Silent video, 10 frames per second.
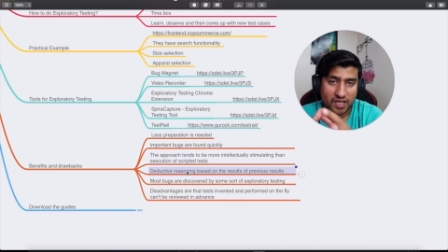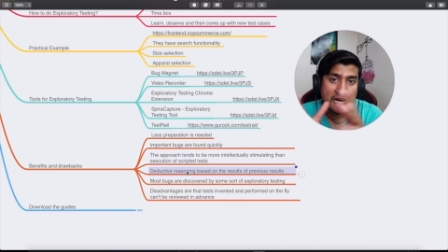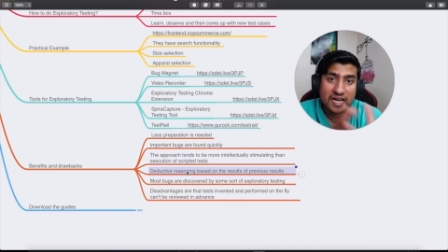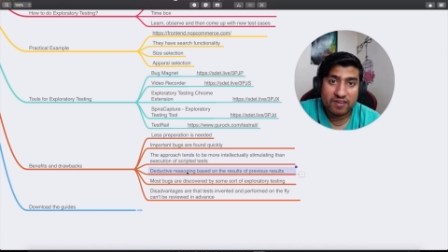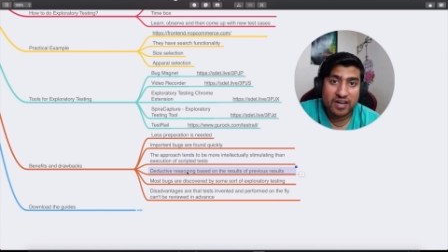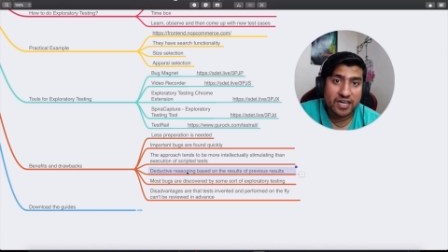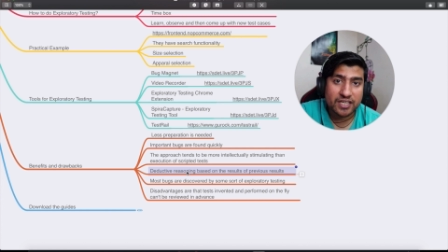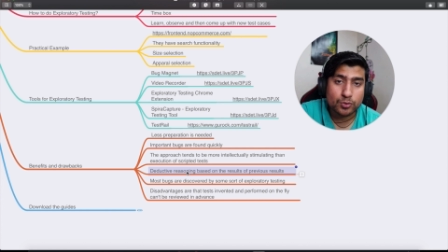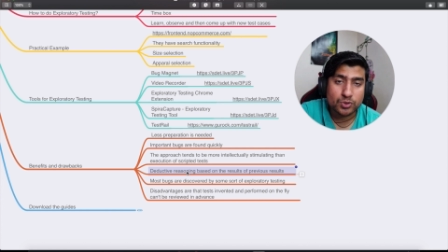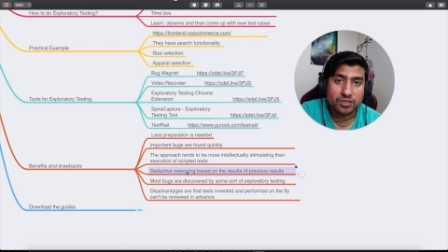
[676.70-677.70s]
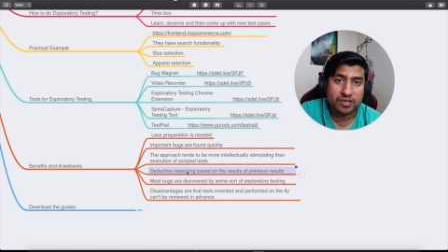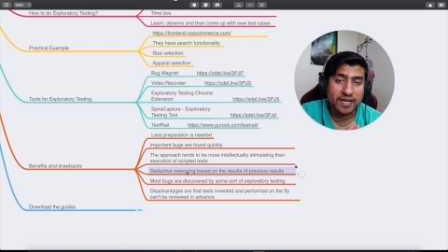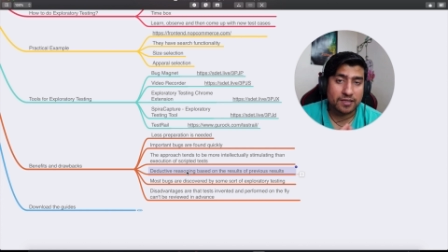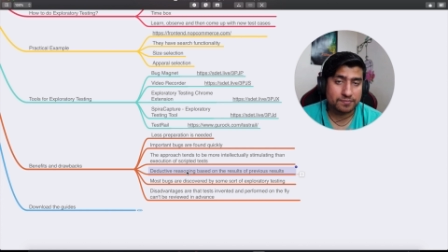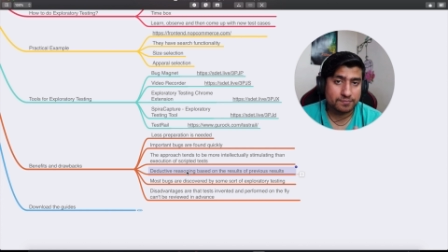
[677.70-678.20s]
I have added a user,
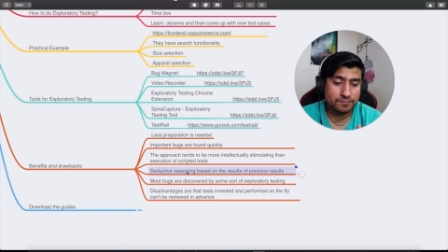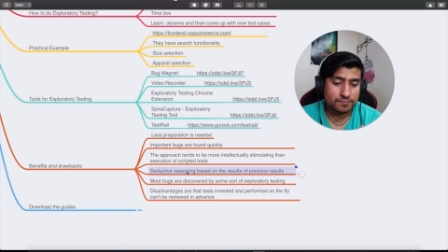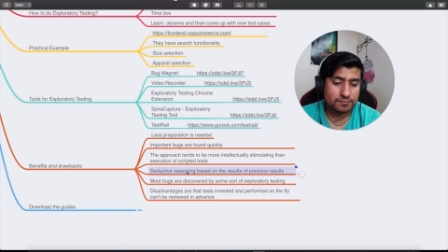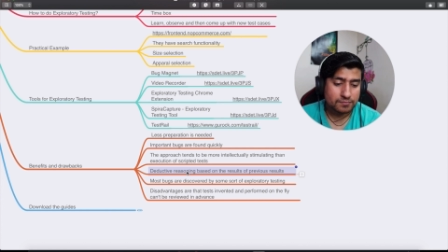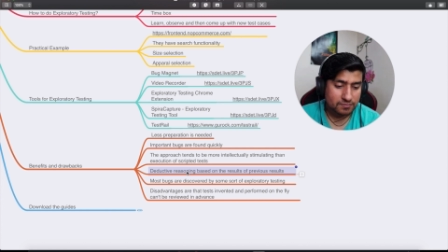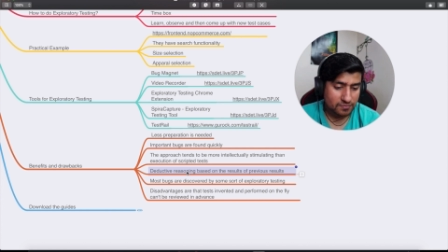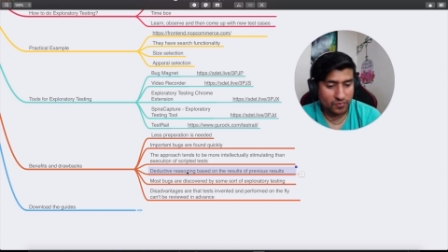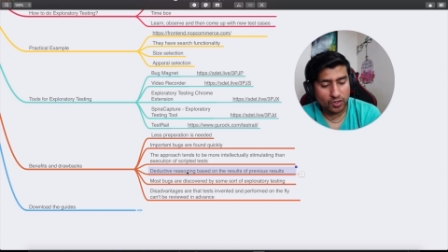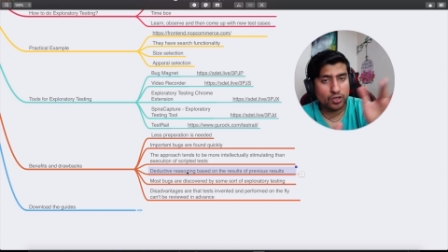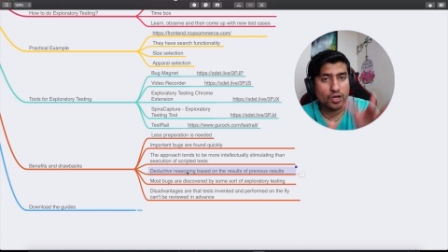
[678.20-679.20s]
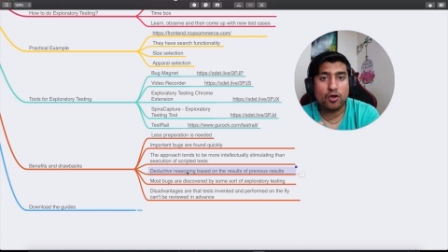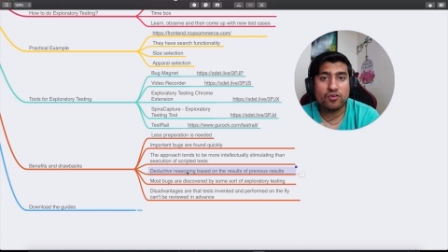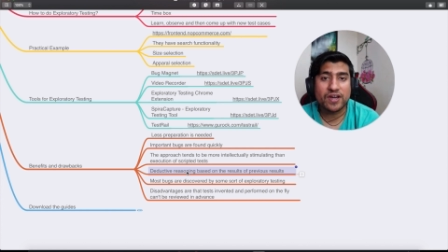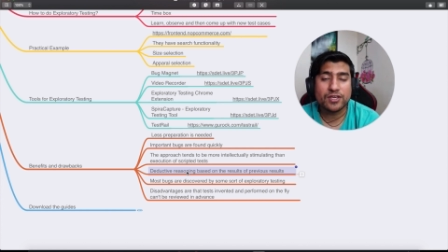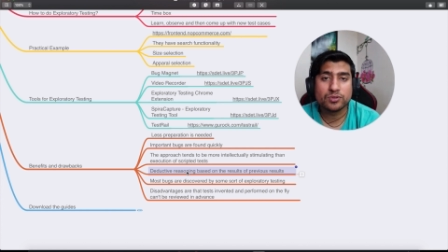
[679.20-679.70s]
right? Now
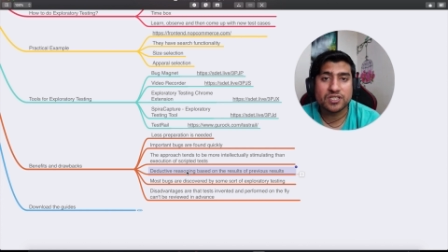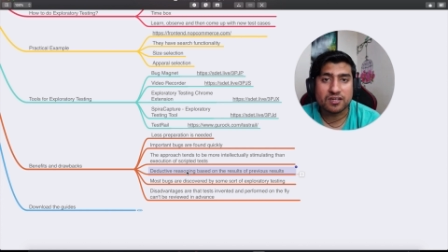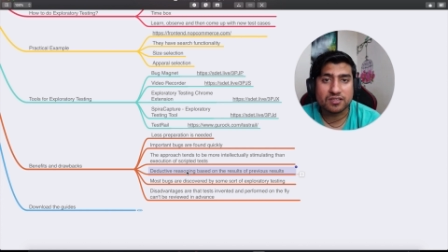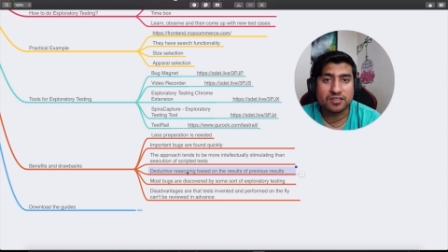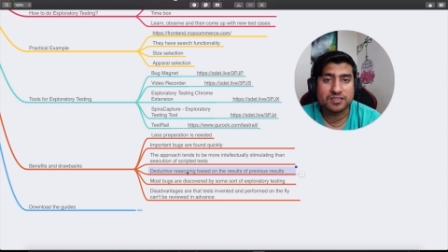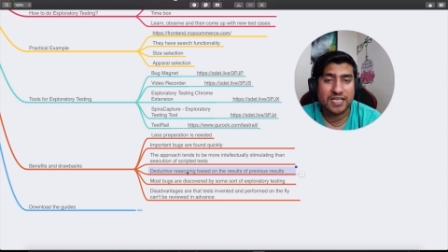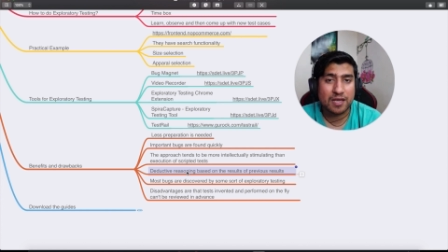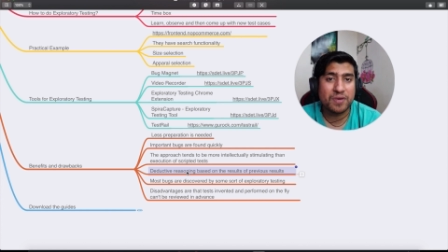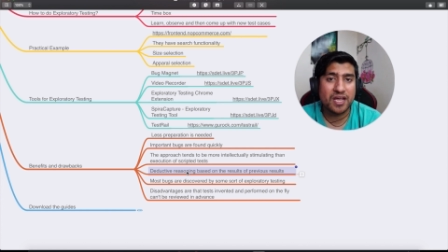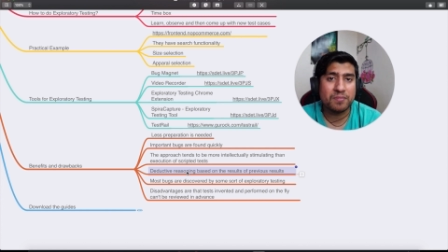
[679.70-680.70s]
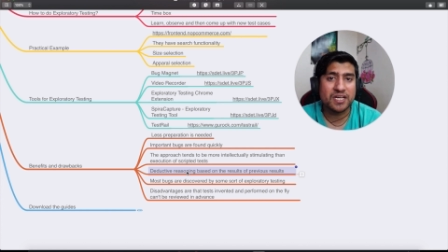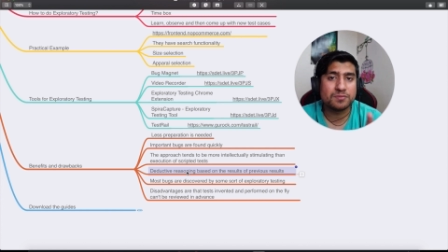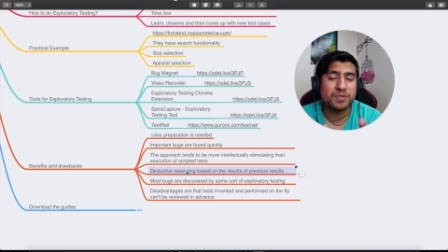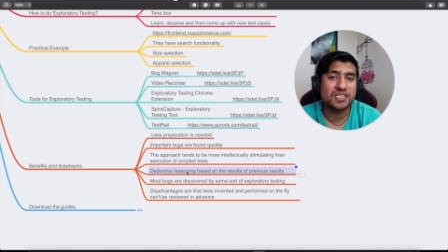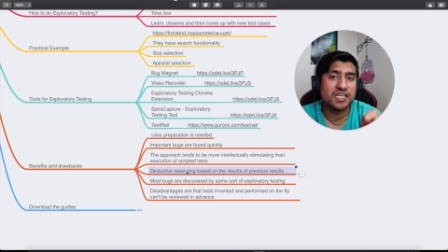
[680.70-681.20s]
if I use another same name,
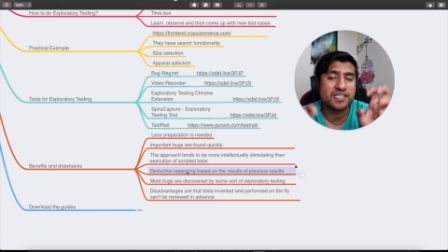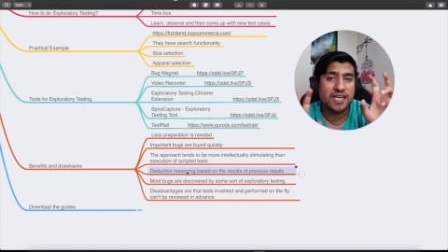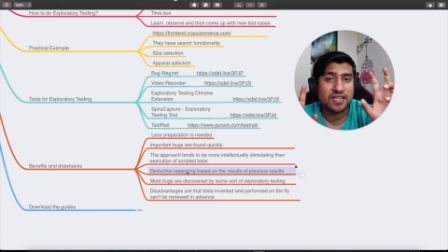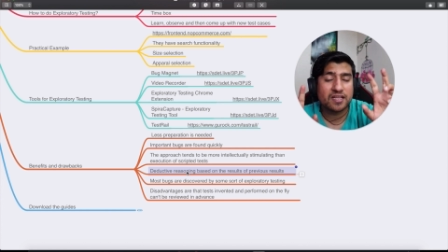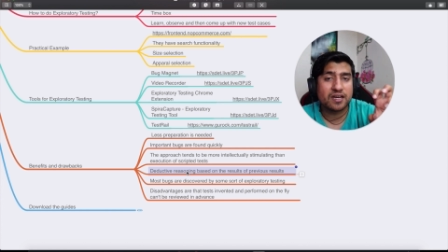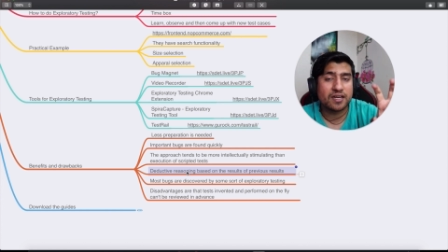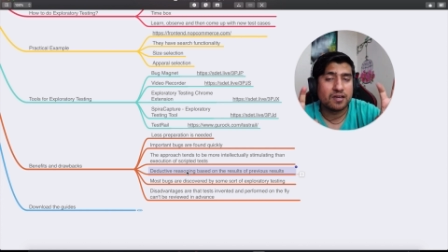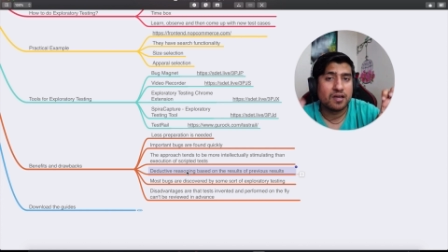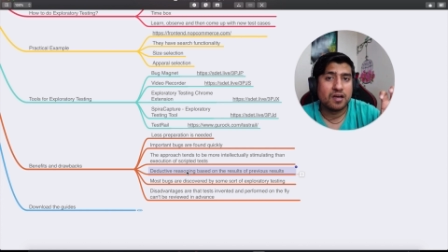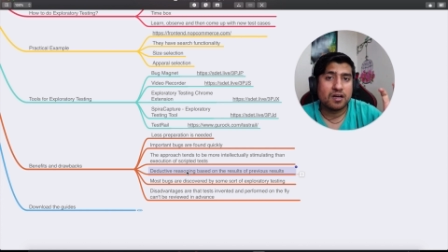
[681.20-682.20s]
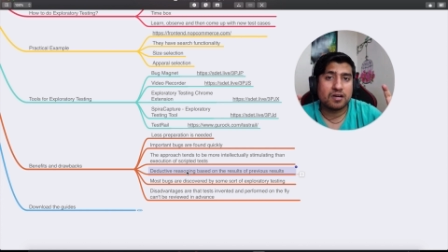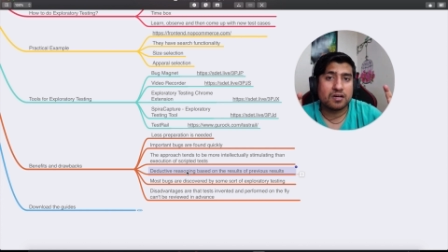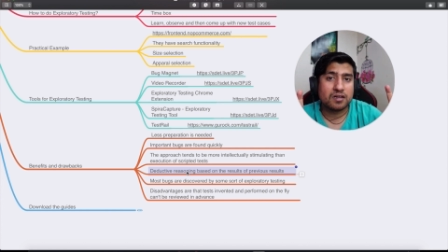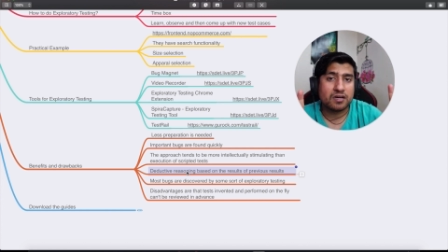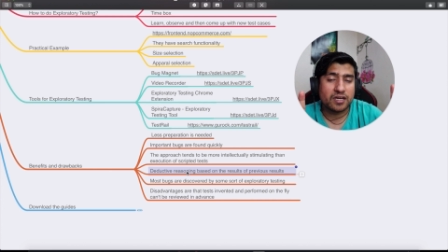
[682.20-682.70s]
it's basically saying that
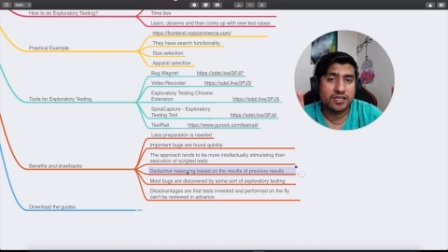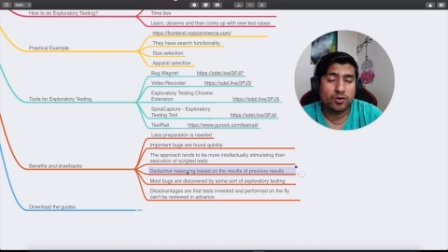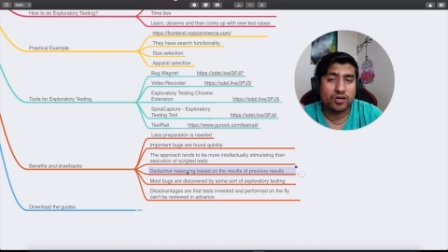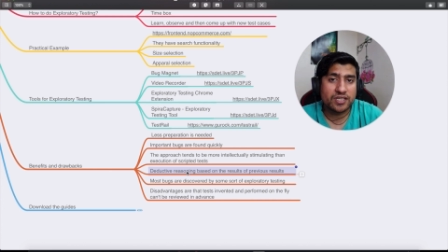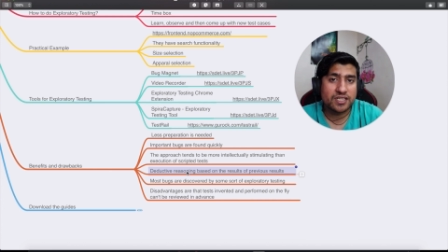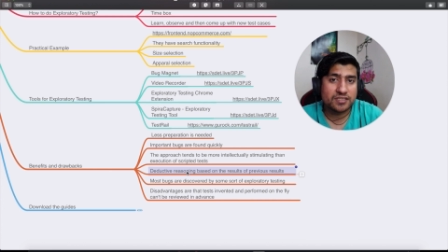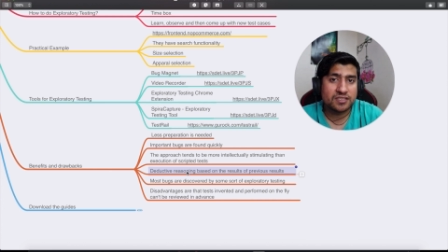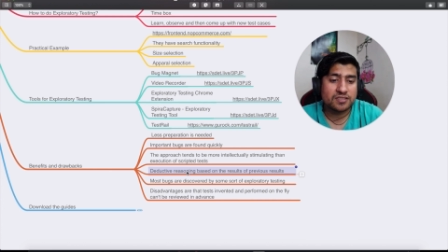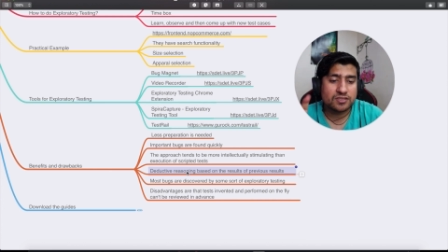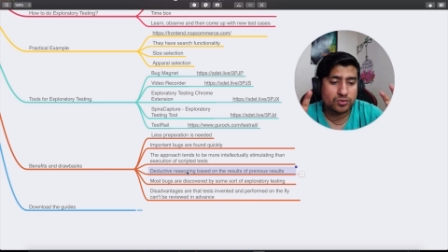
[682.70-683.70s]
uh, it already exists.